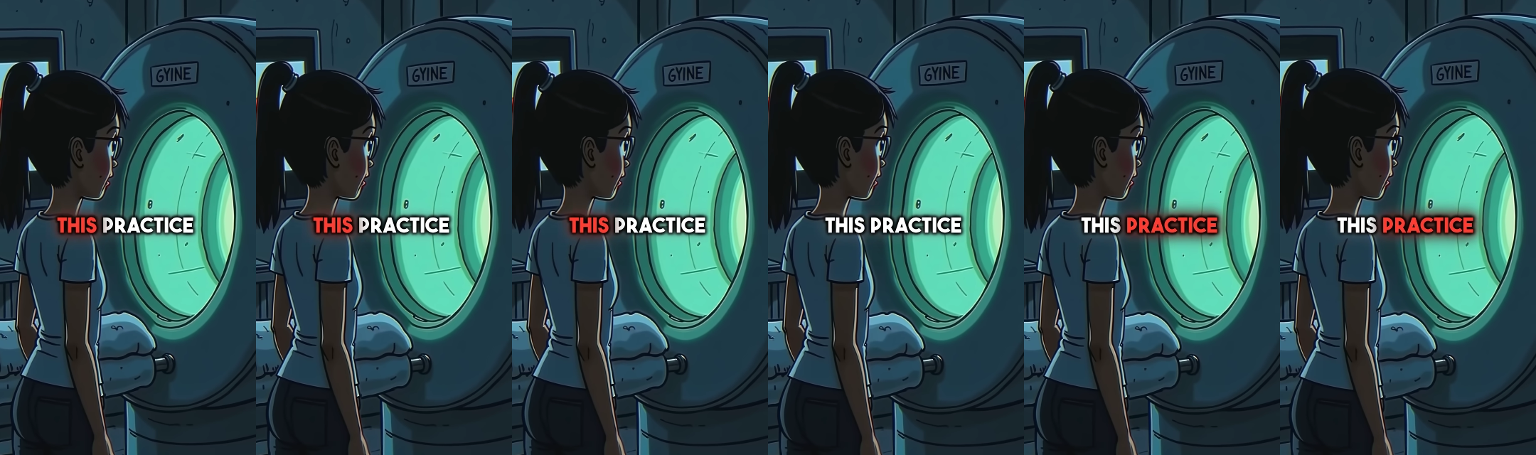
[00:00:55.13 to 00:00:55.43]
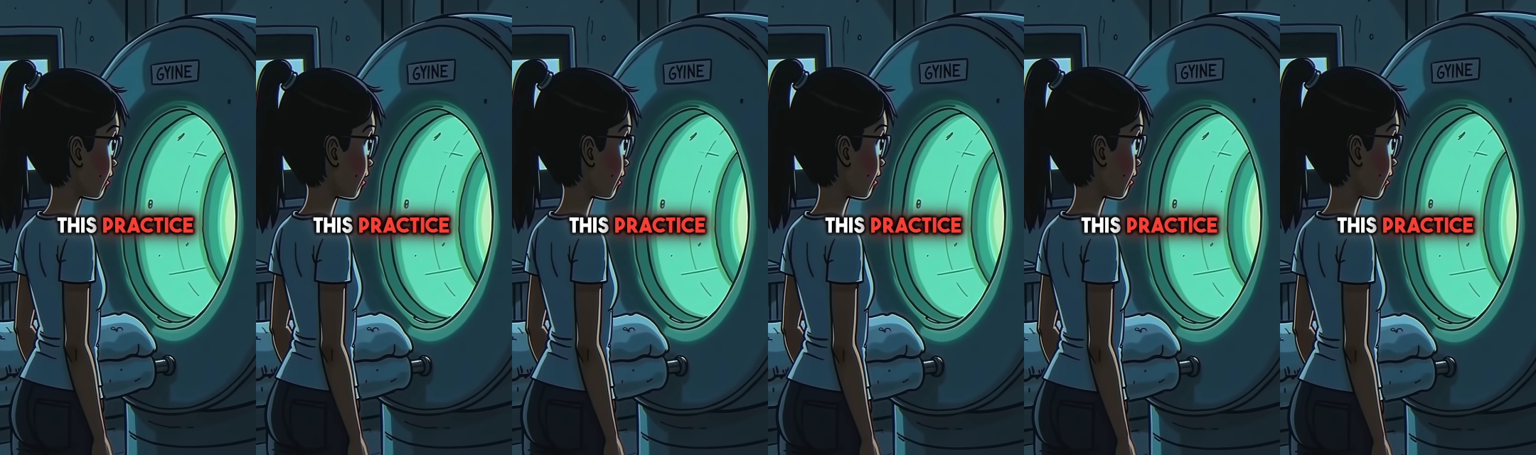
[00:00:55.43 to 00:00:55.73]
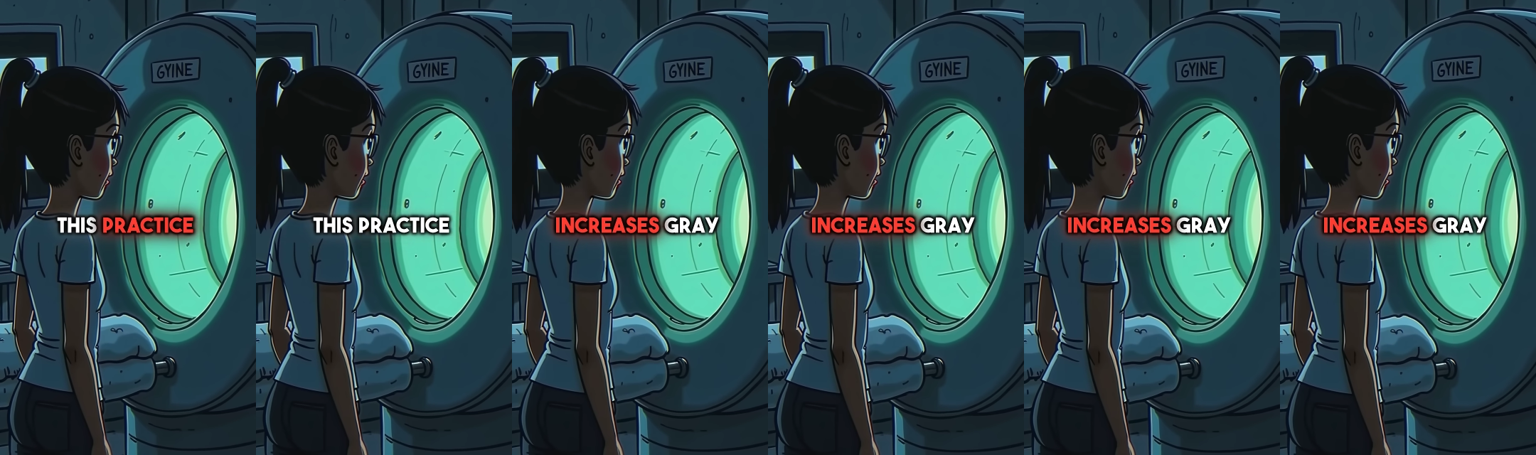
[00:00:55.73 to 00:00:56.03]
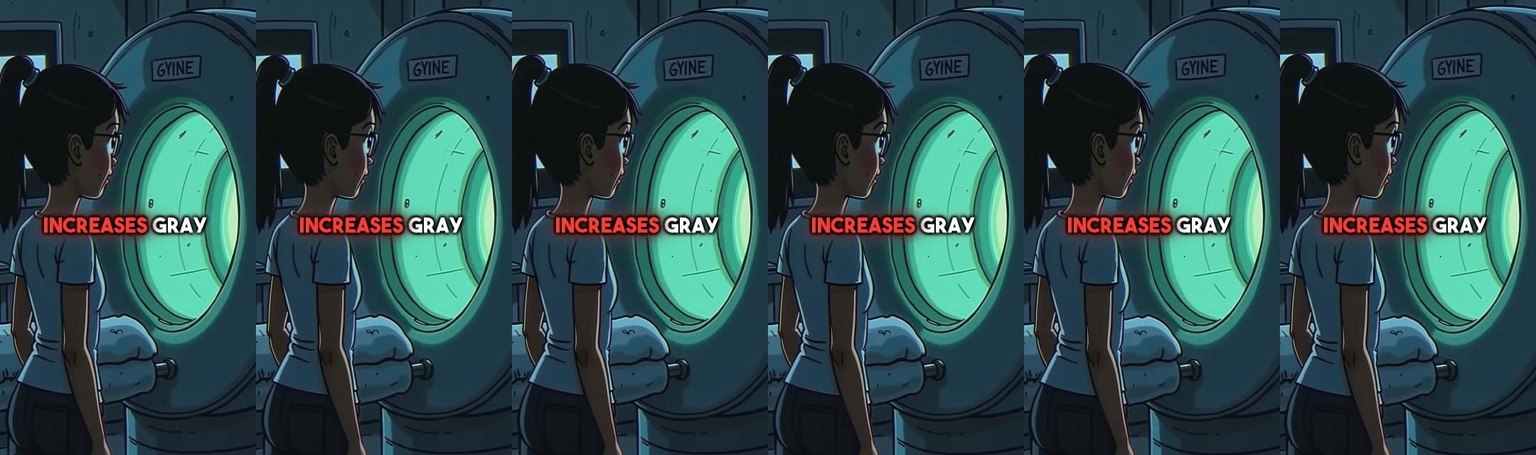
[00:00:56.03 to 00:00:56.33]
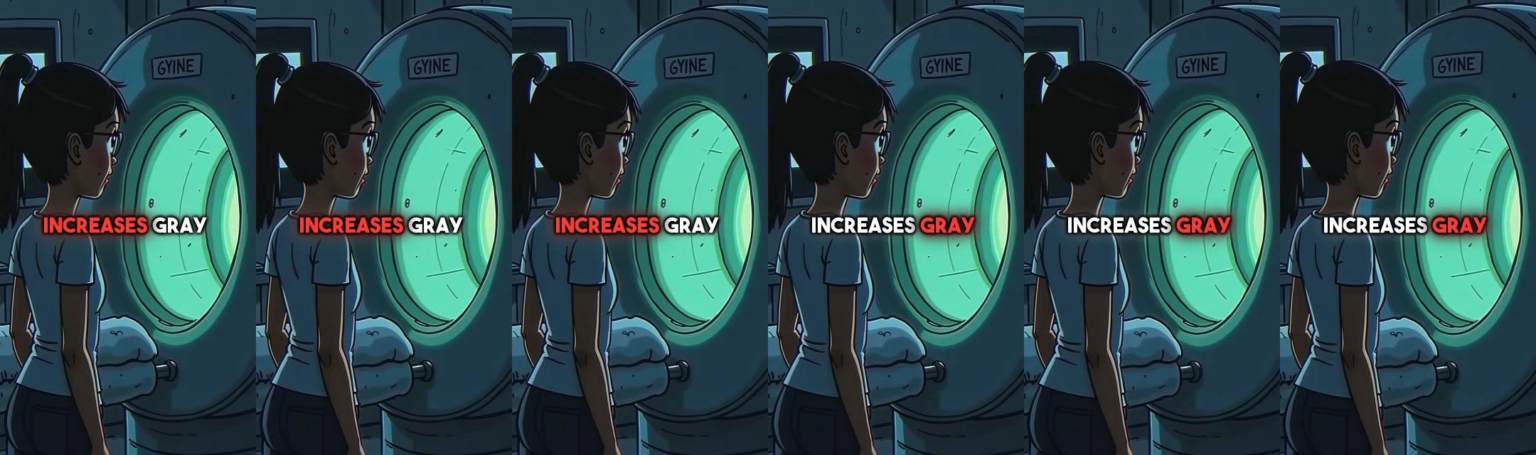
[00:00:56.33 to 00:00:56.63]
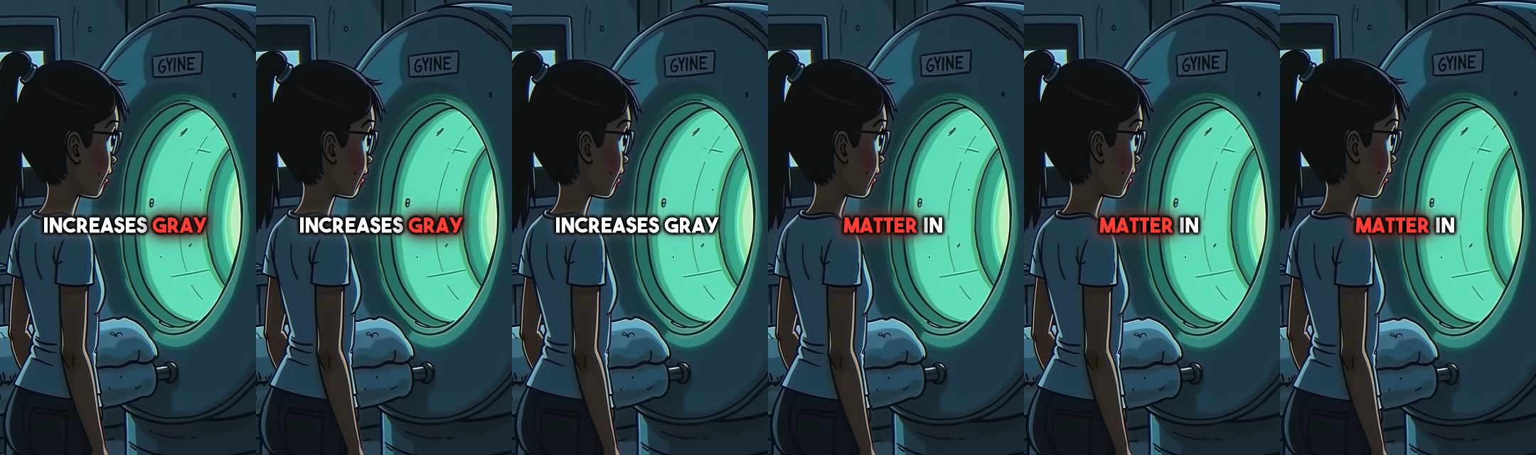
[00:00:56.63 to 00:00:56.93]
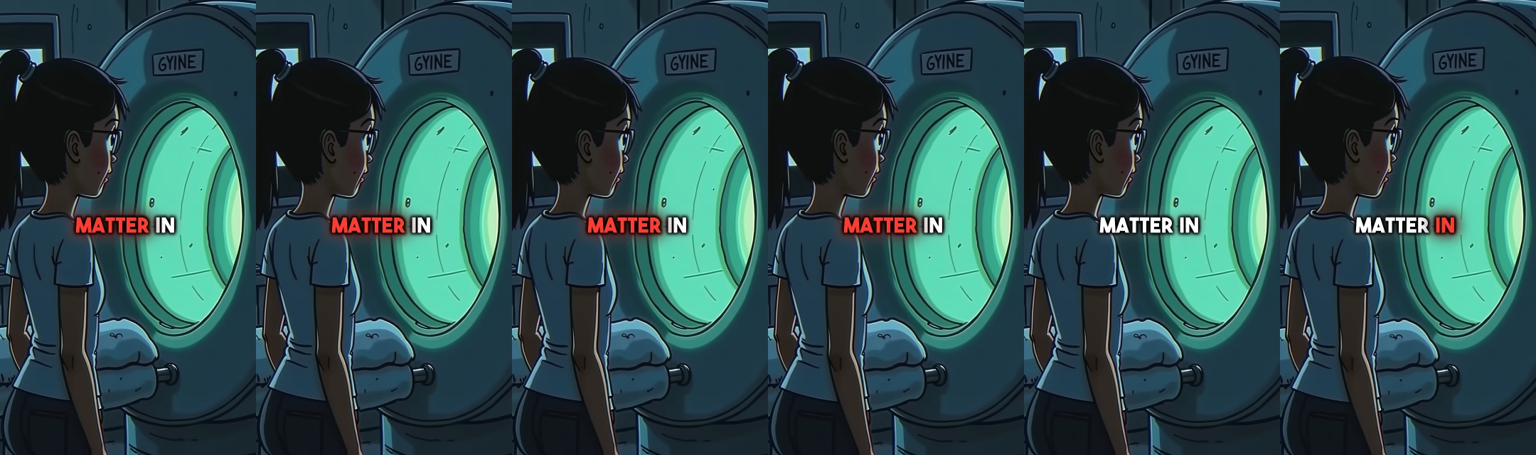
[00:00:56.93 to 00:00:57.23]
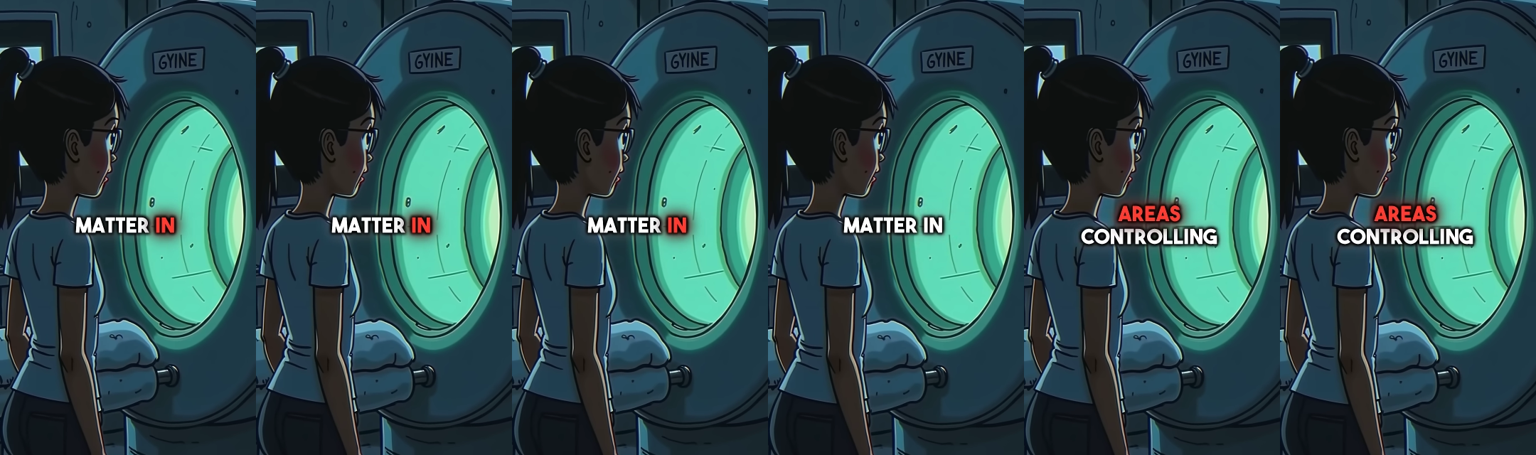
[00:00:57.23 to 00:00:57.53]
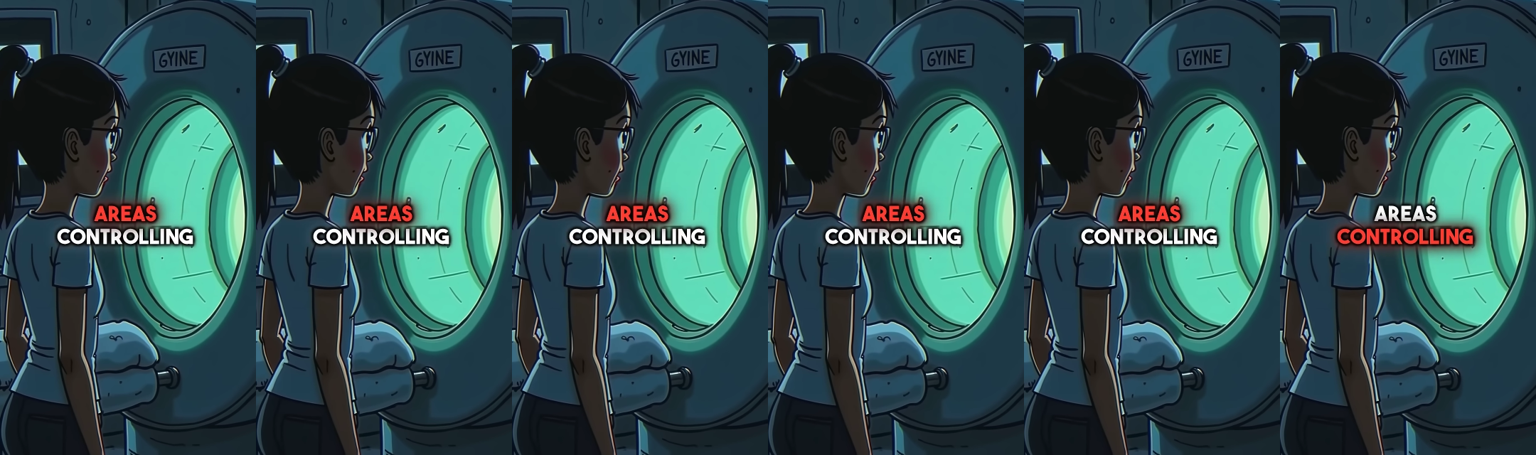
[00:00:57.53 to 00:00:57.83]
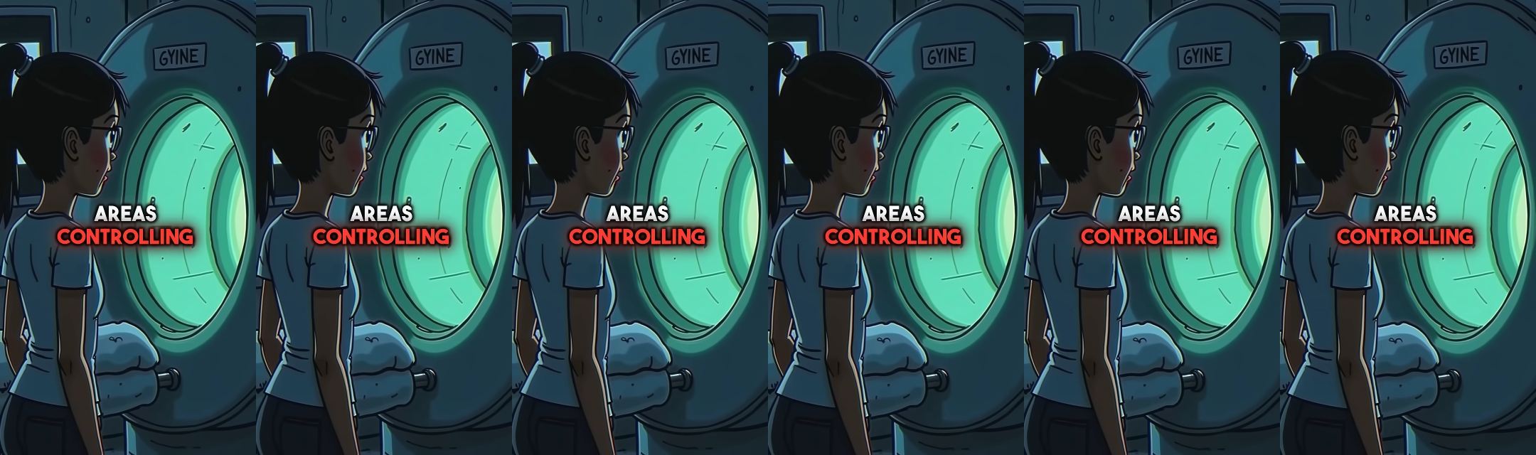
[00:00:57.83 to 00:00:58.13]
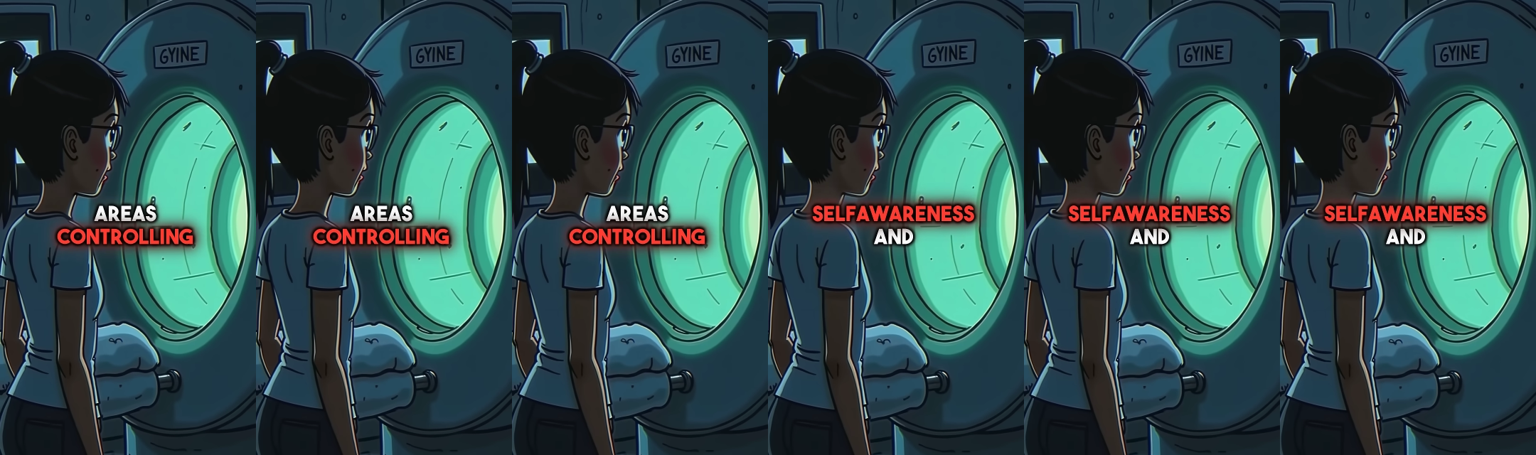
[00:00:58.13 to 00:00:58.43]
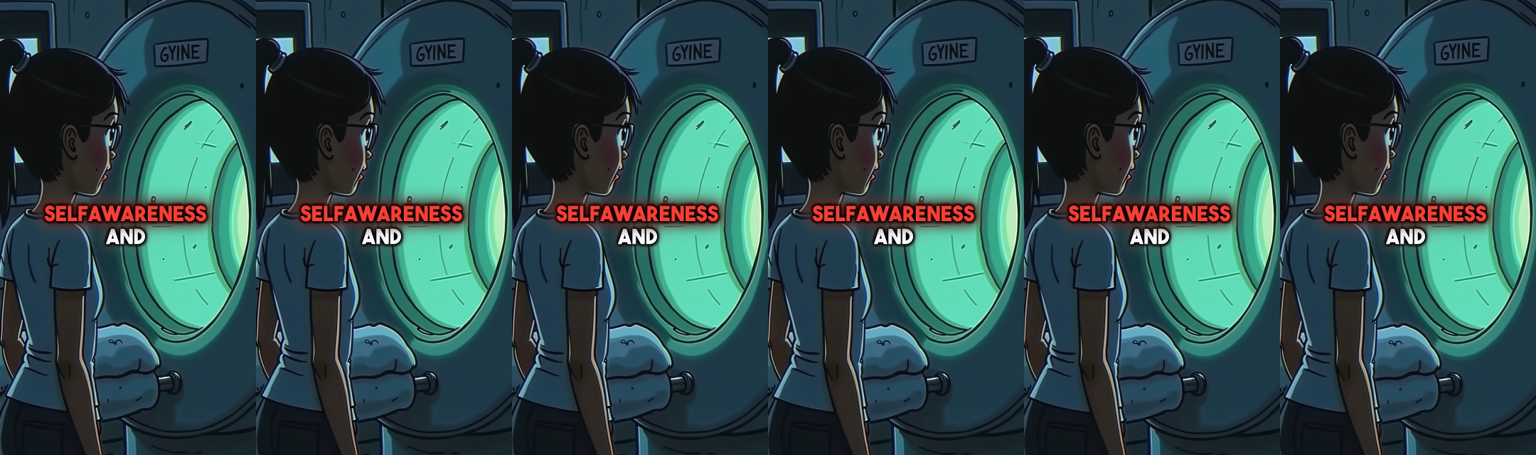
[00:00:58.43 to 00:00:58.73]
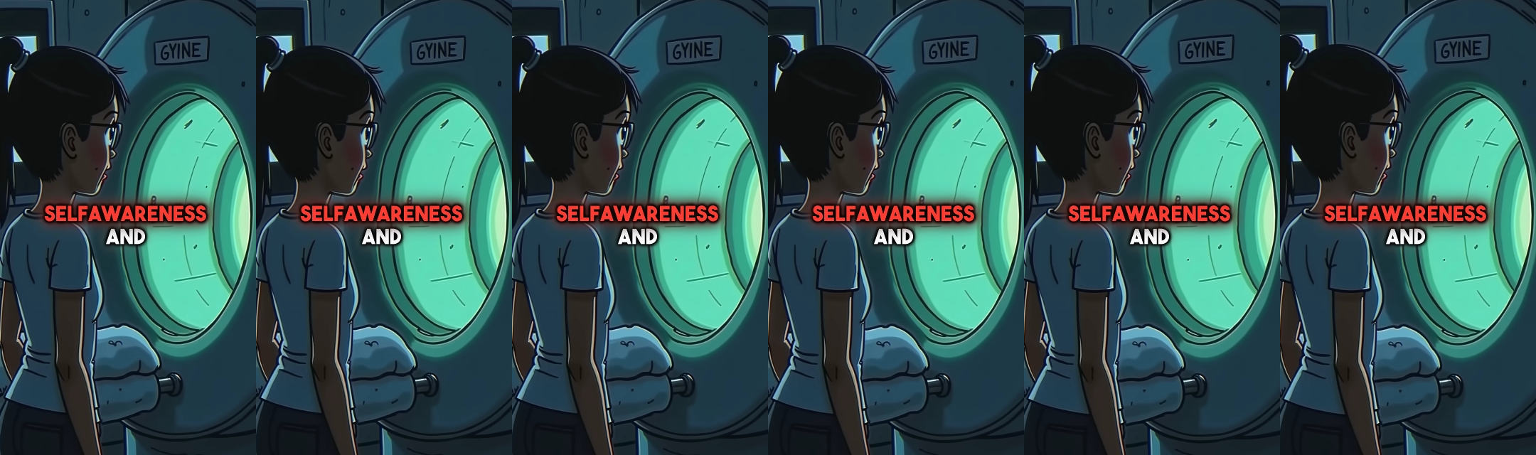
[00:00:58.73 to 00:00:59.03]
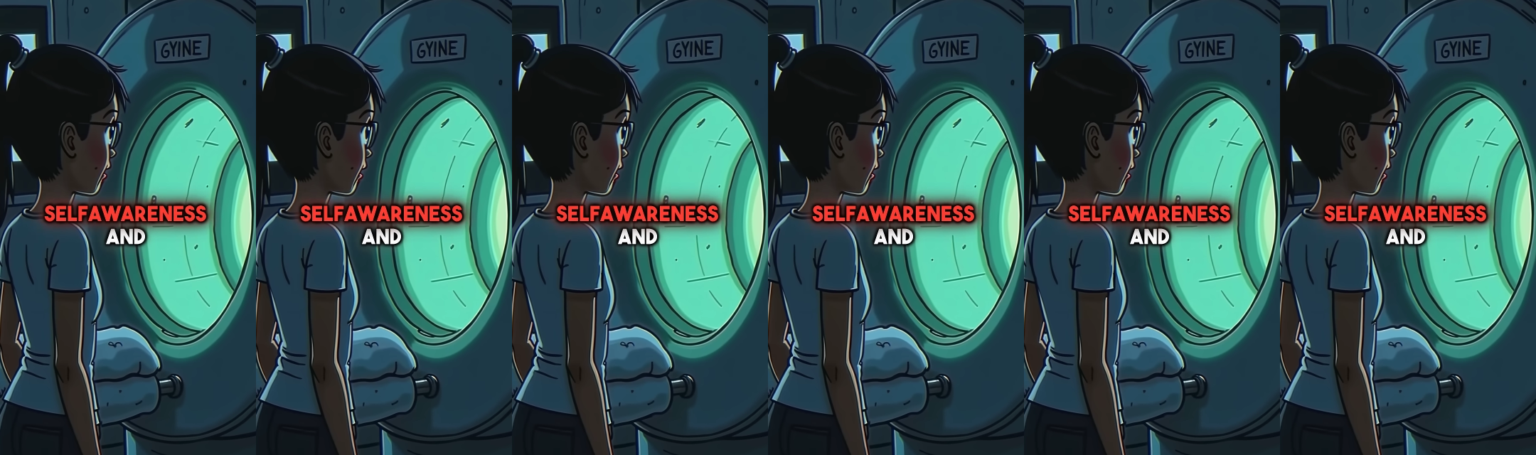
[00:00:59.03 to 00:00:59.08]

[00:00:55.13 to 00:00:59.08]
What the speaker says: Nobody's mouth can be seen.